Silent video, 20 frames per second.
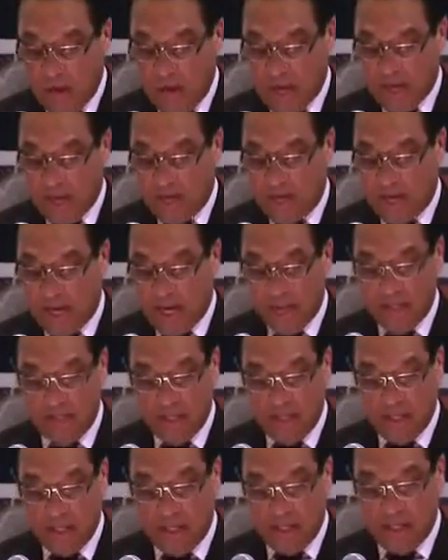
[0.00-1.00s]
and the time
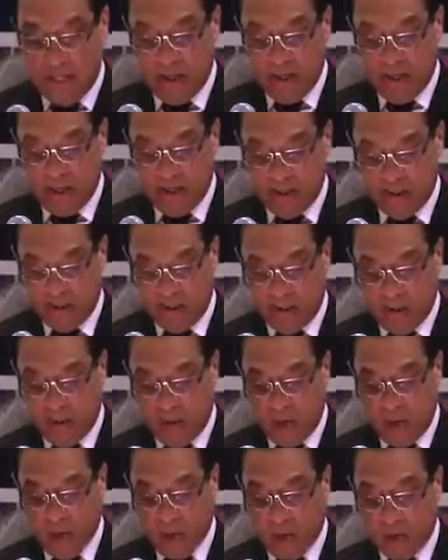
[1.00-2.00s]
spent here
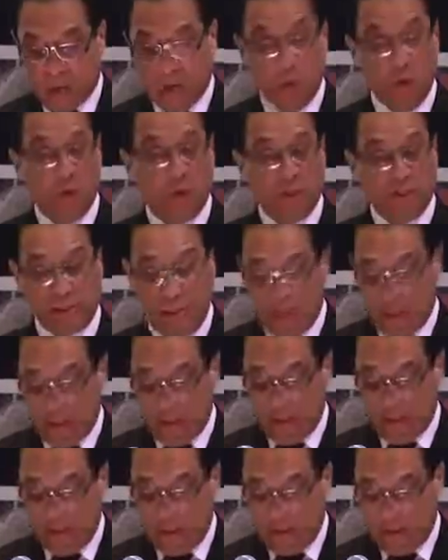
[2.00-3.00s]
should count towards the
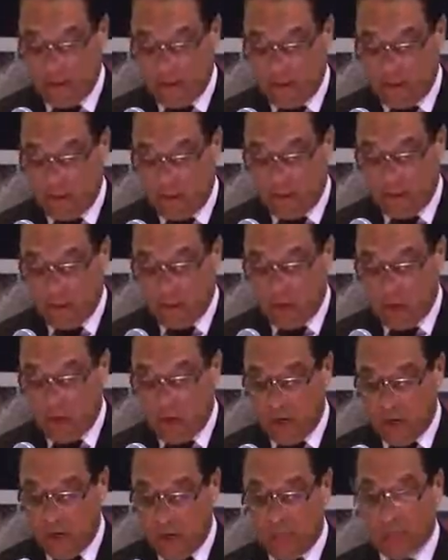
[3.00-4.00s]
8-year
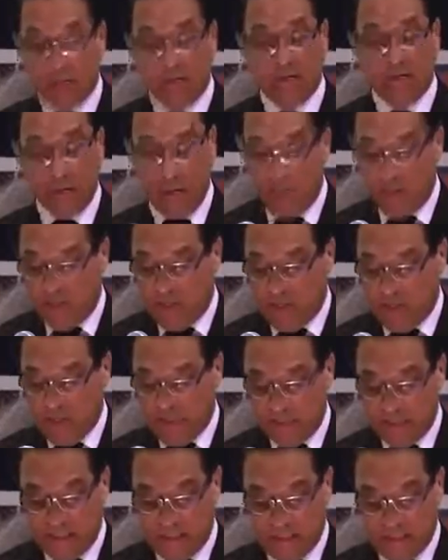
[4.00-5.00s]
requirement that already
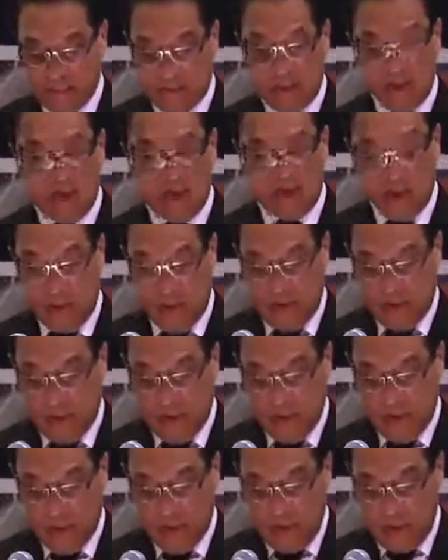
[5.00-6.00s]
exists in the law
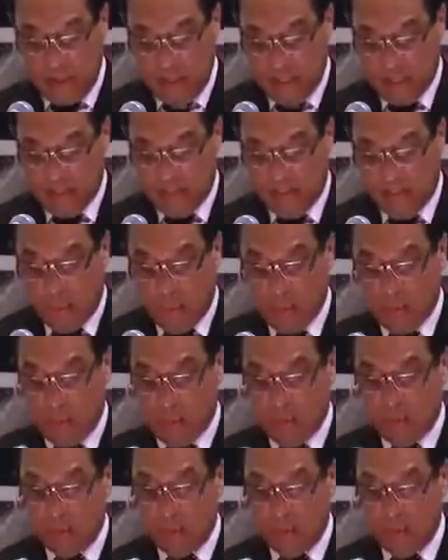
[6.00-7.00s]
as the point
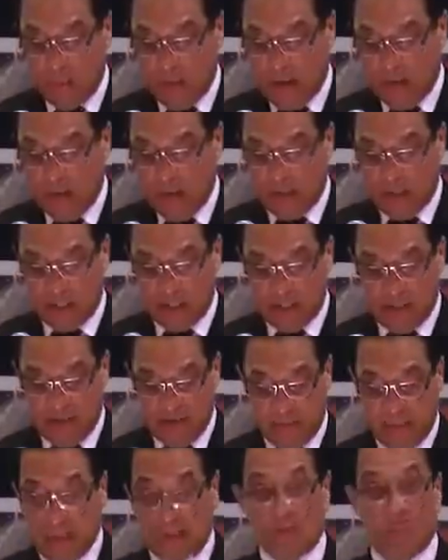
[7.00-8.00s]
at which an application
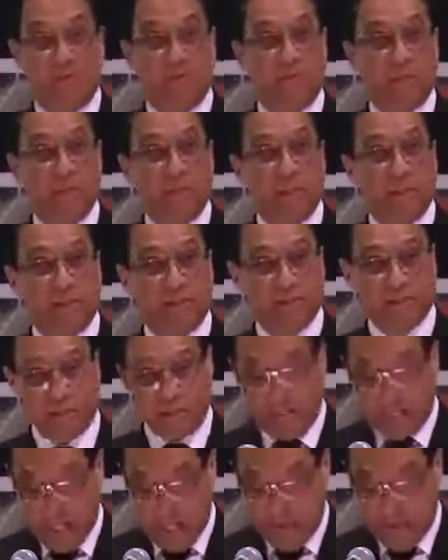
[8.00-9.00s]
for permanent residence
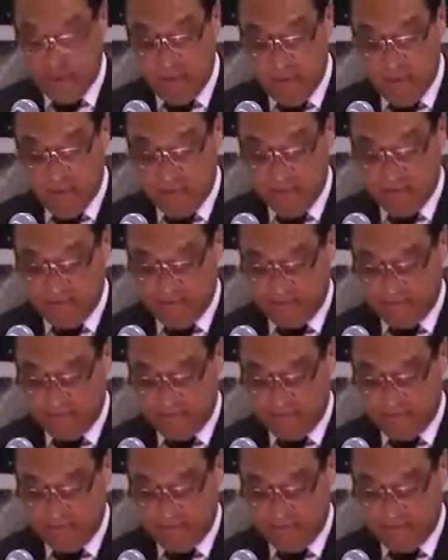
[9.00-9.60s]
can be made.